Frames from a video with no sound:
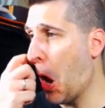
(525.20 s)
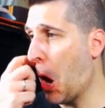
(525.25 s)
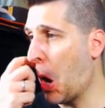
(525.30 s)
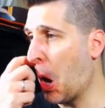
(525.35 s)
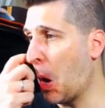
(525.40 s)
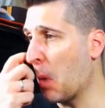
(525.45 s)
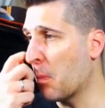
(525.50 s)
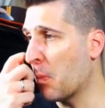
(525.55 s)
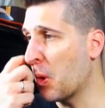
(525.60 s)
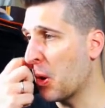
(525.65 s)

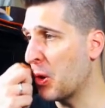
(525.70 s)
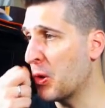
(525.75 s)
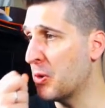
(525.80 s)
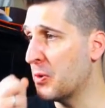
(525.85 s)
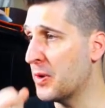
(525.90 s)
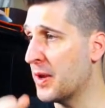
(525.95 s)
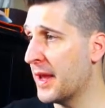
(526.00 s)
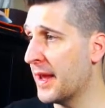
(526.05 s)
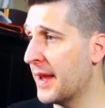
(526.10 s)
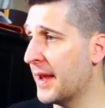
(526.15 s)
I'll put you
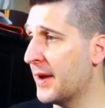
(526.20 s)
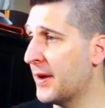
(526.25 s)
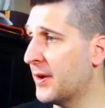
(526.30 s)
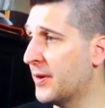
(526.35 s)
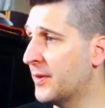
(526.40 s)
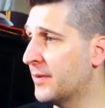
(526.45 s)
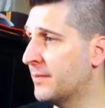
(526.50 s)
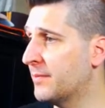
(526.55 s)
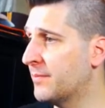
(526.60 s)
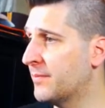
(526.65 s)

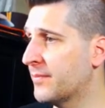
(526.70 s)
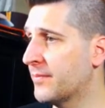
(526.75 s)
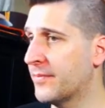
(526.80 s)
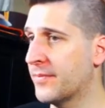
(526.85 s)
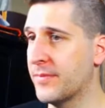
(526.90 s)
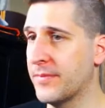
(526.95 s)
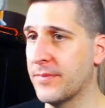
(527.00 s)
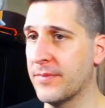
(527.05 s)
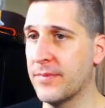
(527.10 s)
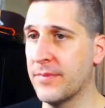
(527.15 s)
down.
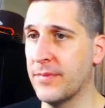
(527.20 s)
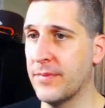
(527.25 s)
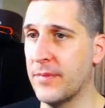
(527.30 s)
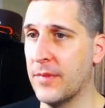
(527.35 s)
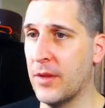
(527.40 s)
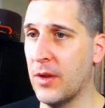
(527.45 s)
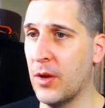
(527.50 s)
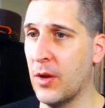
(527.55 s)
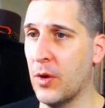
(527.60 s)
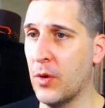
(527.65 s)

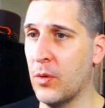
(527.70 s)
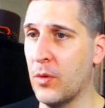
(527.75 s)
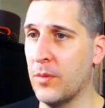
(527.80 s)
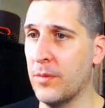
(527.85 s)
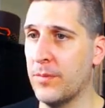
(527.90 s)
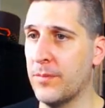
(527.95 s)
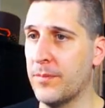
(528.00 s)
No.